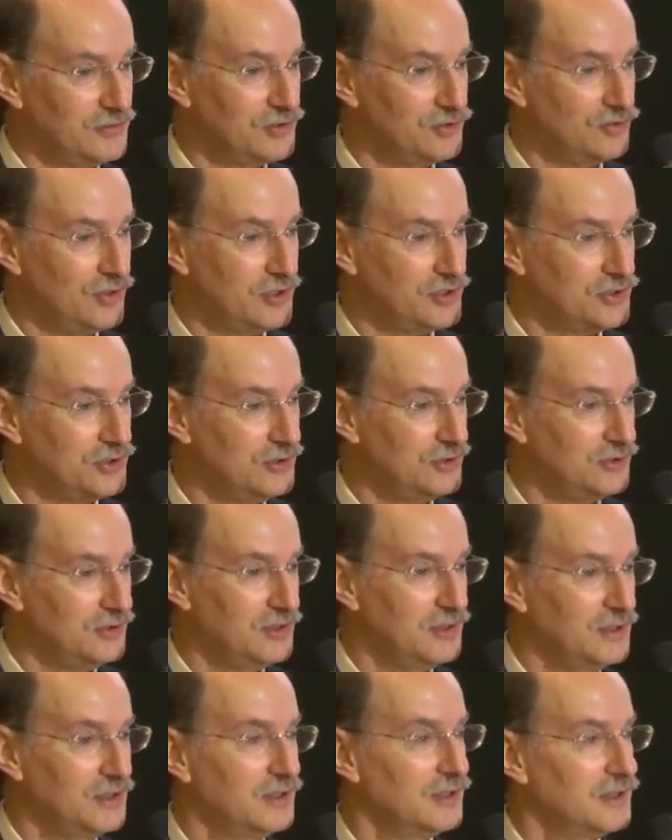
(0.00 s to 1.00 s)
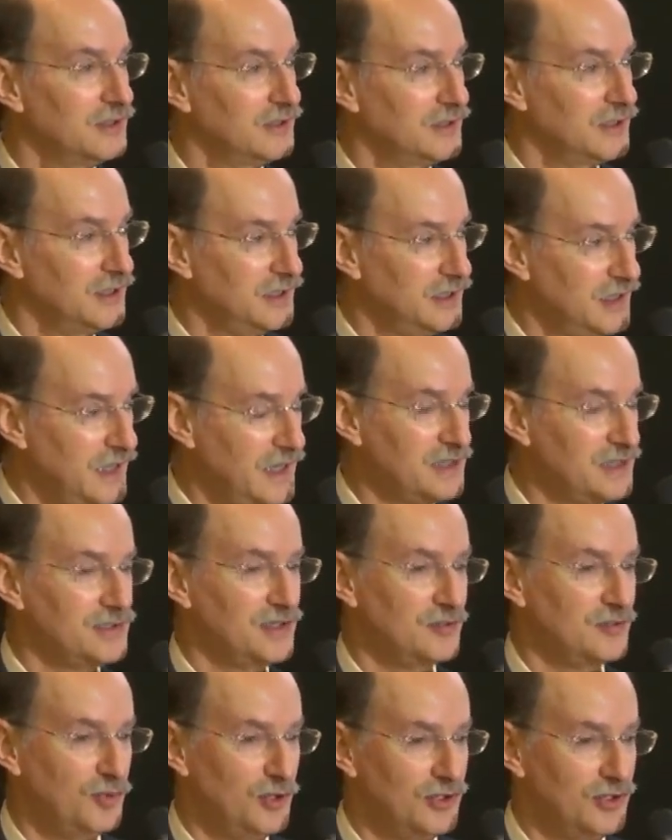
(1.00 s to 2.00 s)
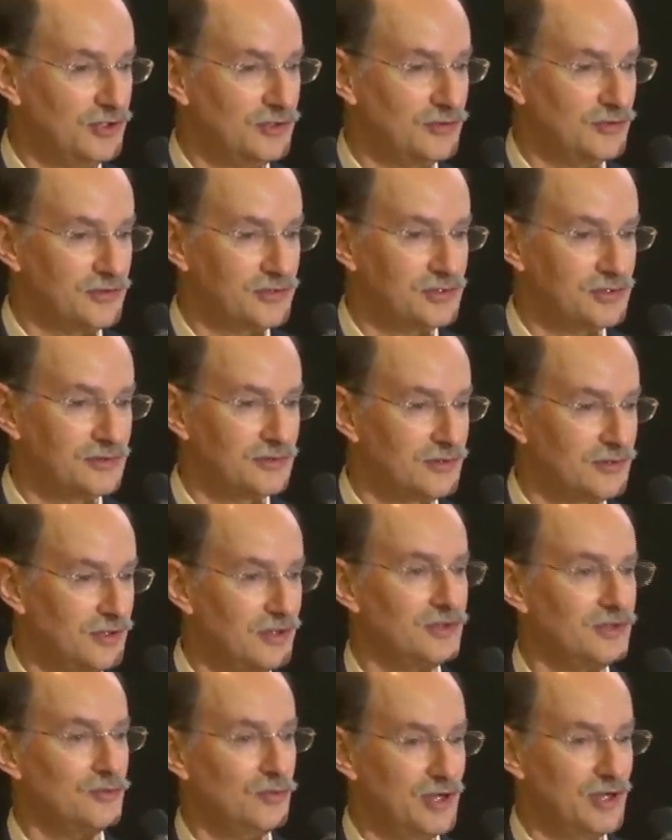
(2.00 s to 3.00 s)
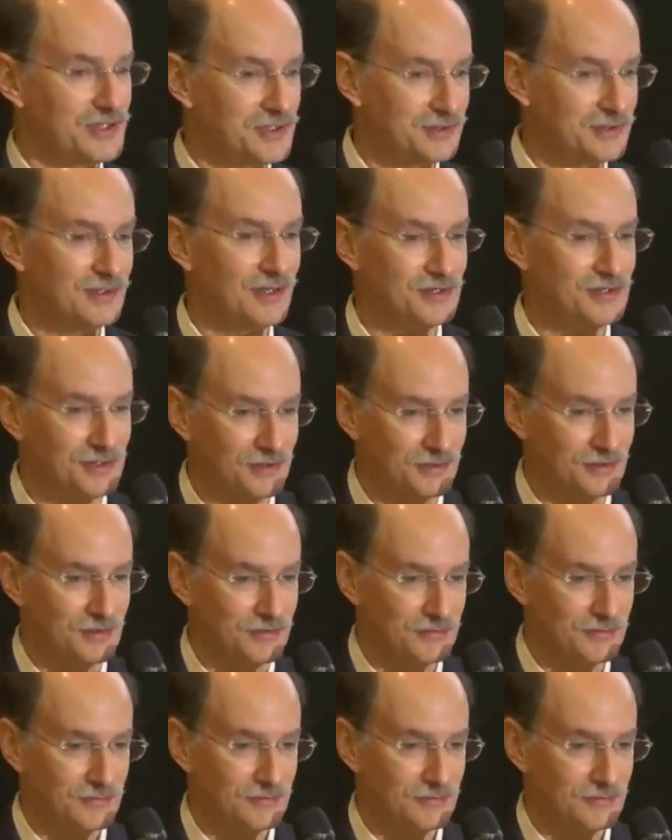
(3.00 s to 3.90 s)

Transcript: structure, it acts like particles. Otherwise, it doesn't.